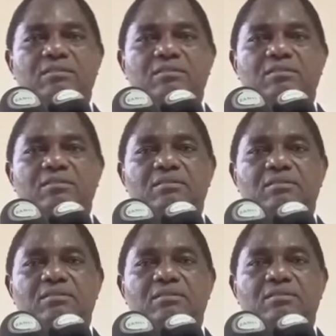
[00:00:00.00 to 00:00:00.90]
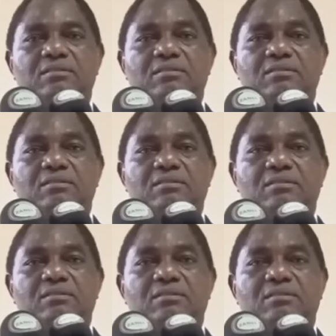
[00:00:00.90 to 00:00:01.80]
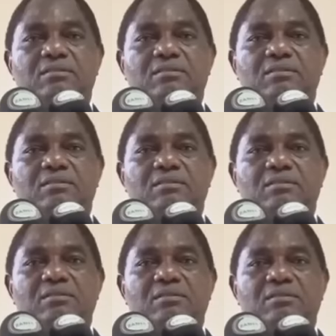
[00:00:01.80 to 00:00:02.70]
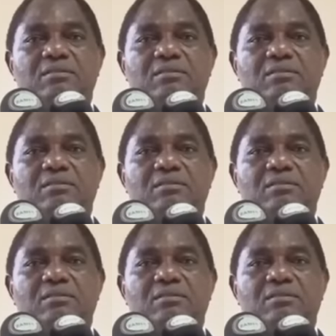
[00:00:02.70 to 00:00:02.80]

(silence)